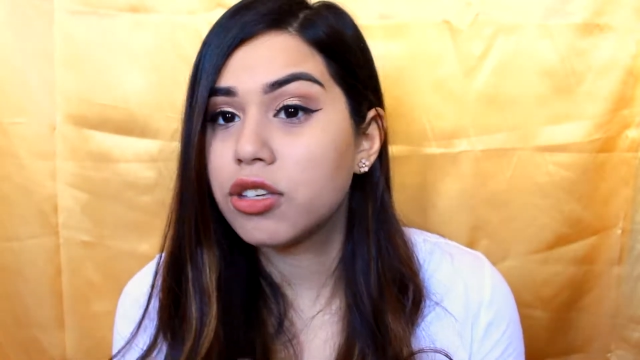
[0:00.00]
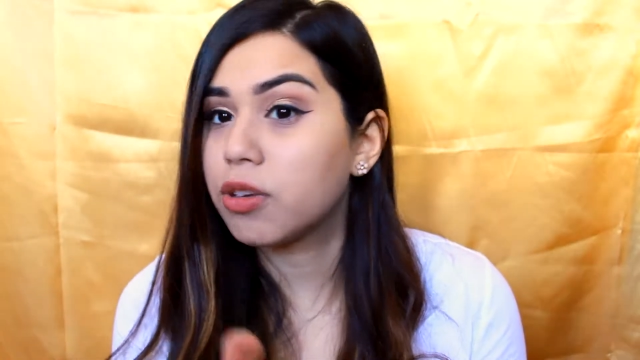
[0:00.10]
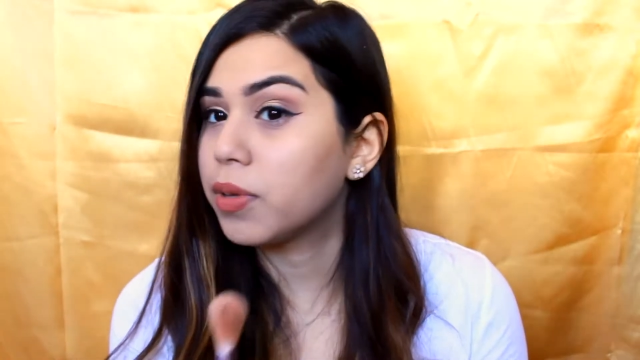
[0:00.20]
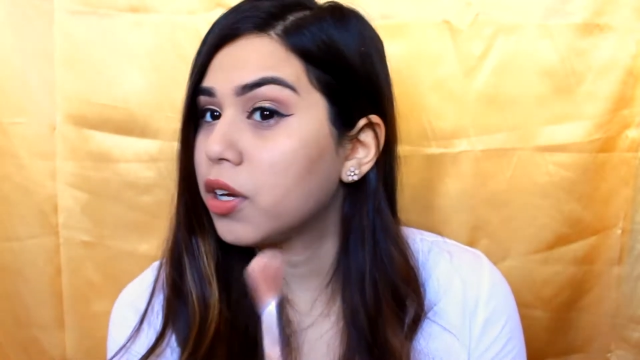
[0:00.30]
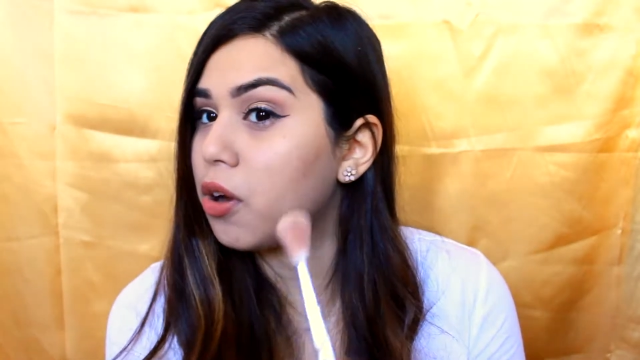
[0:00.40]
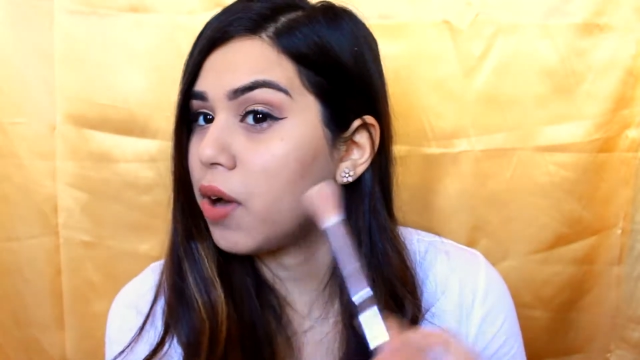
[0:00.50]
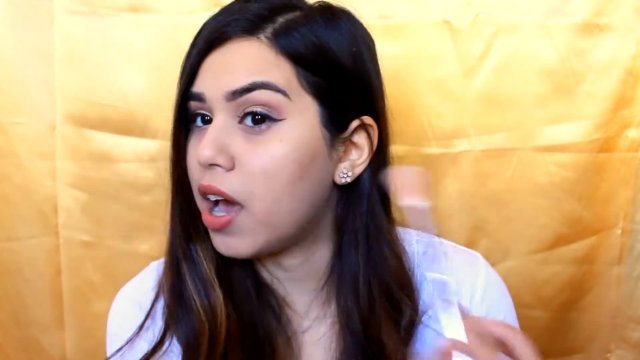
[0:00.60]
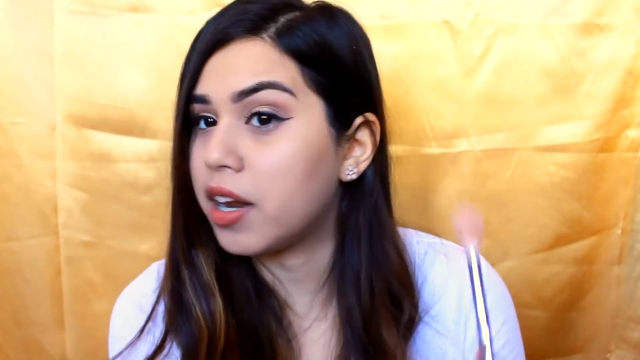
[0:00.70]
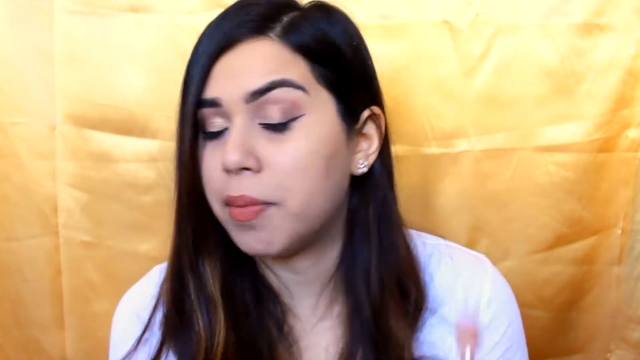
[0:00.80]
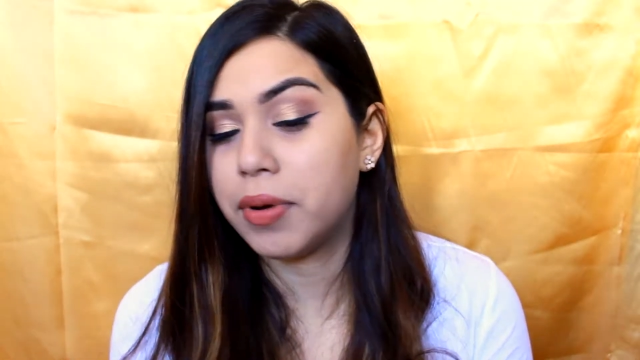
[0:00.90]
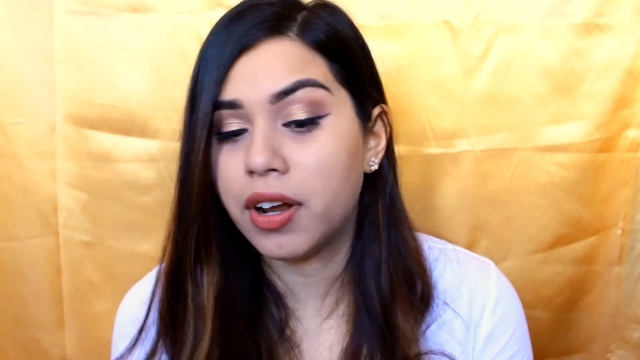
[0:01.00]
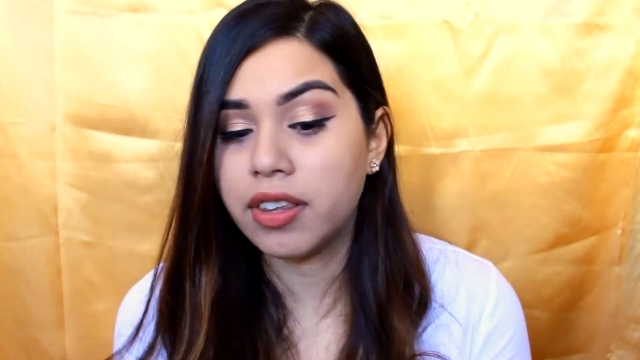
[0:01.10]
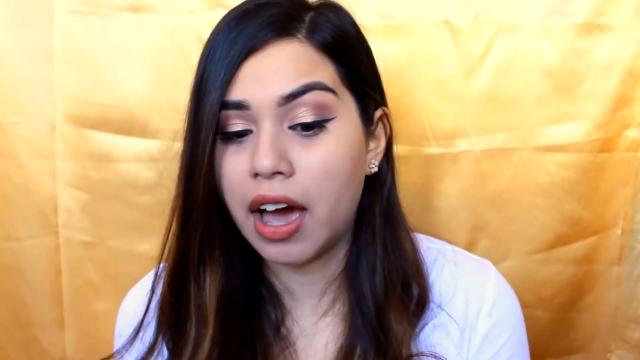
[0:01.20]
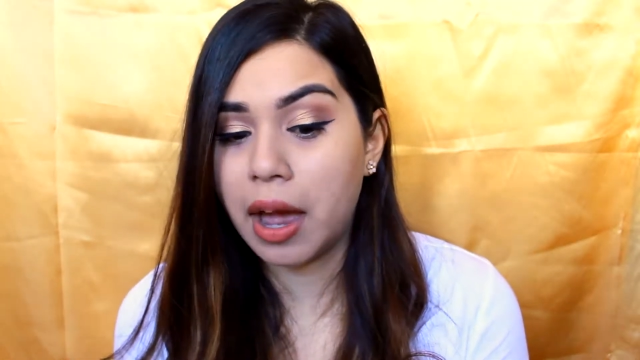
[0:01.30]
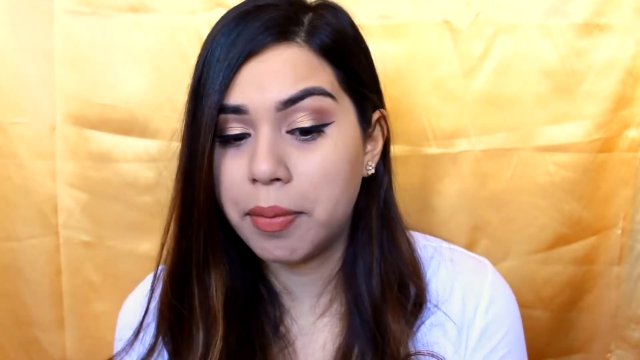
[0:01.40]
So I'm going to go ahead and put
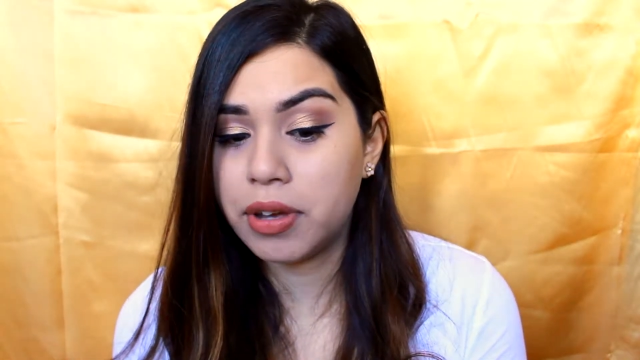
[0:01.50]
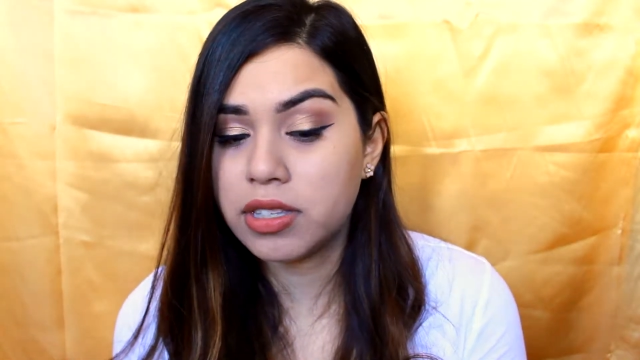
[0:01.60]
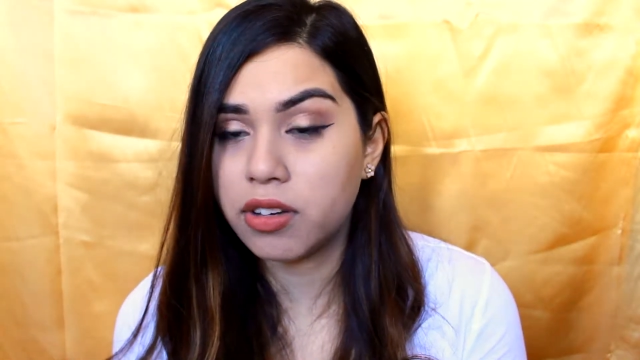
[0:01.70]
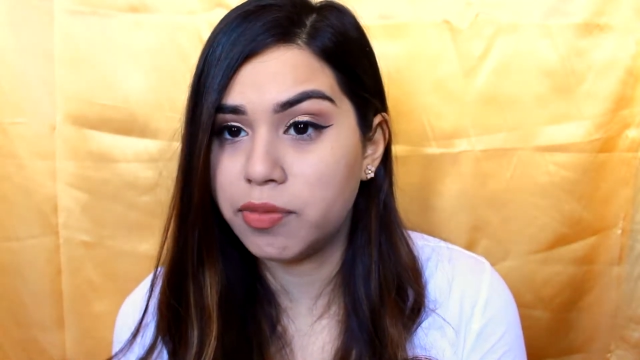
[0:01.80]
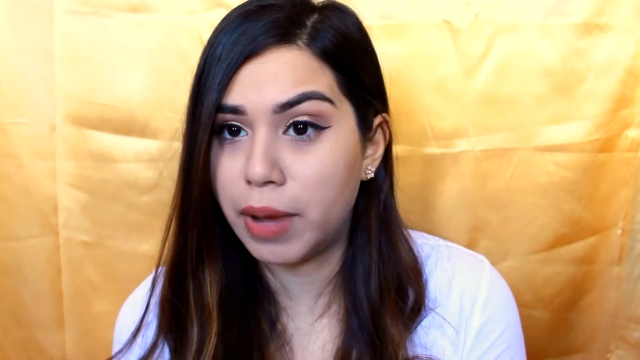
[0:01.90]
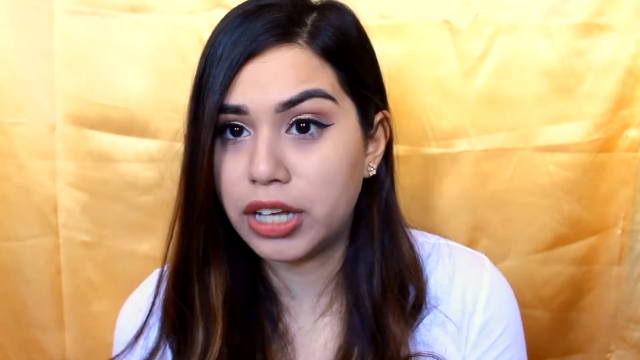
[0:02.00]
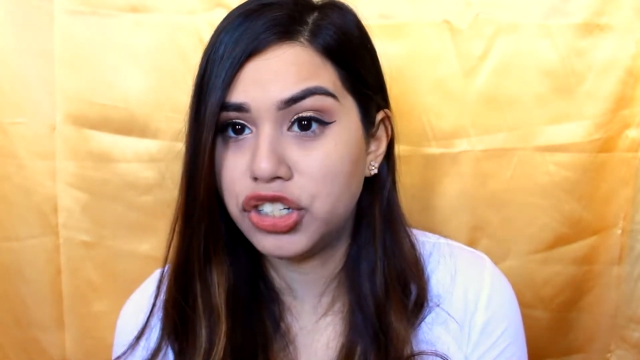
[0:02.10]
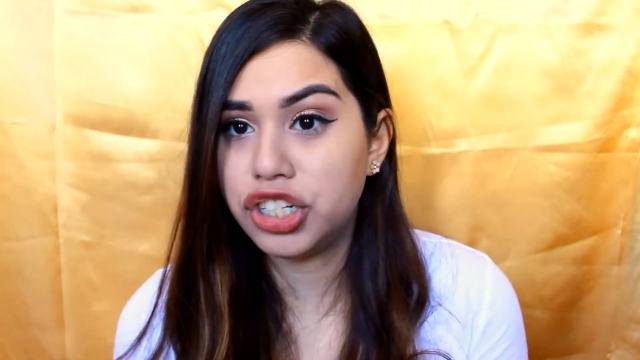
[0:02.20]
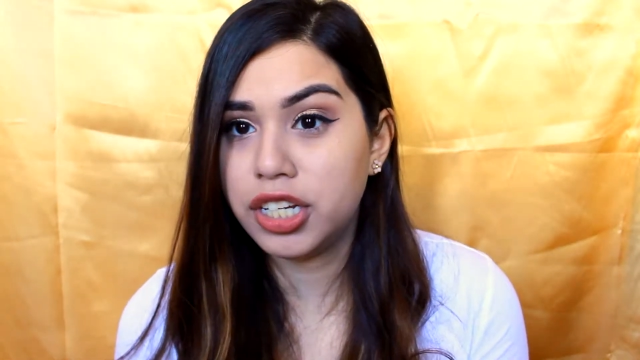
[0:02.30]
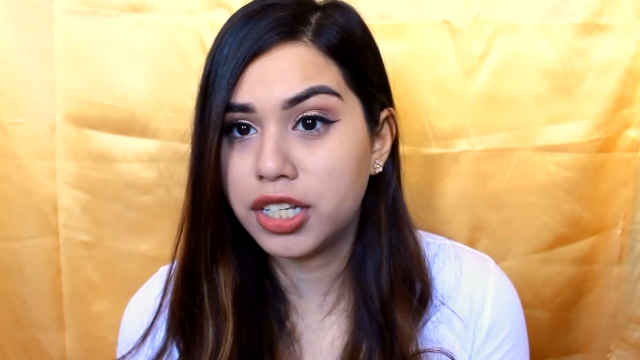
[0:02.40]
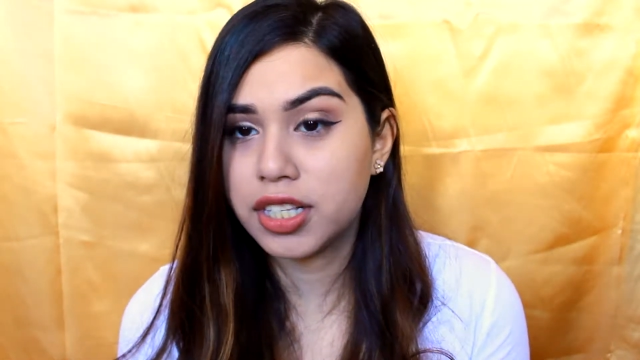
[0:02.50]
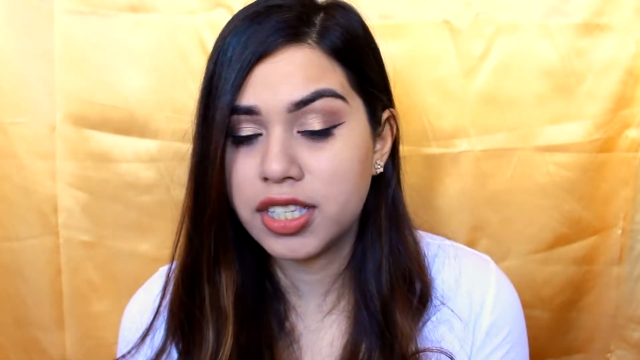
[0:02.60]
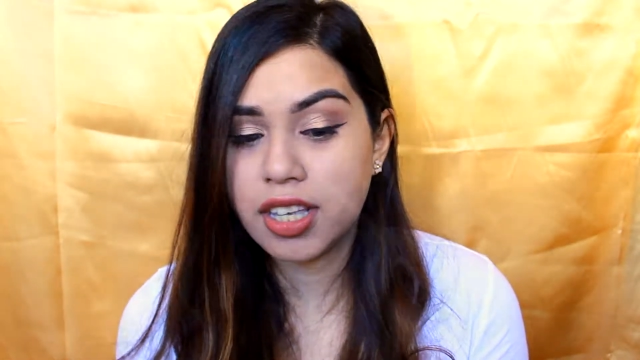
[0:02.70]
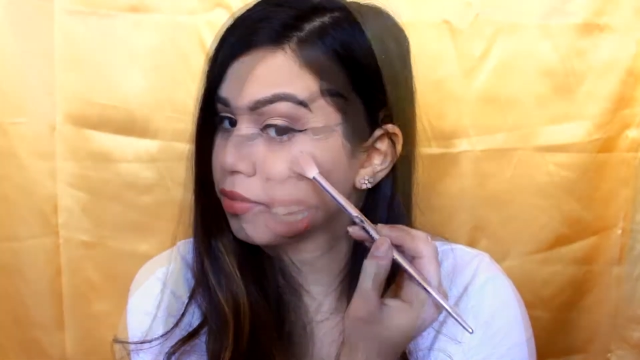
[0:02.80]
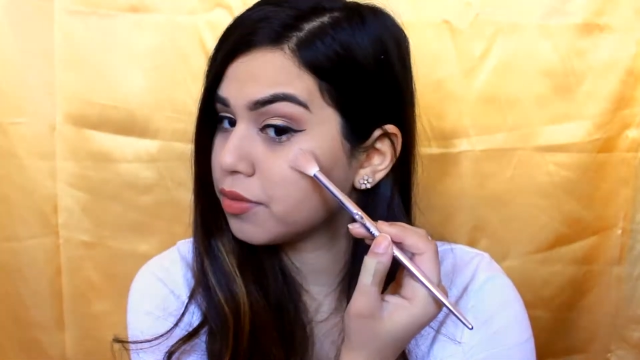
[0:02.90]
on the high points of my
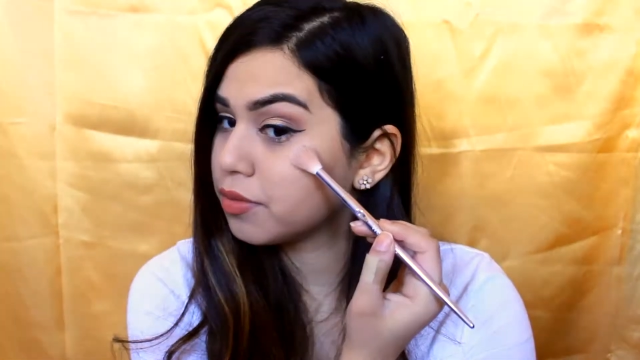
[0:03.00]
cheeks.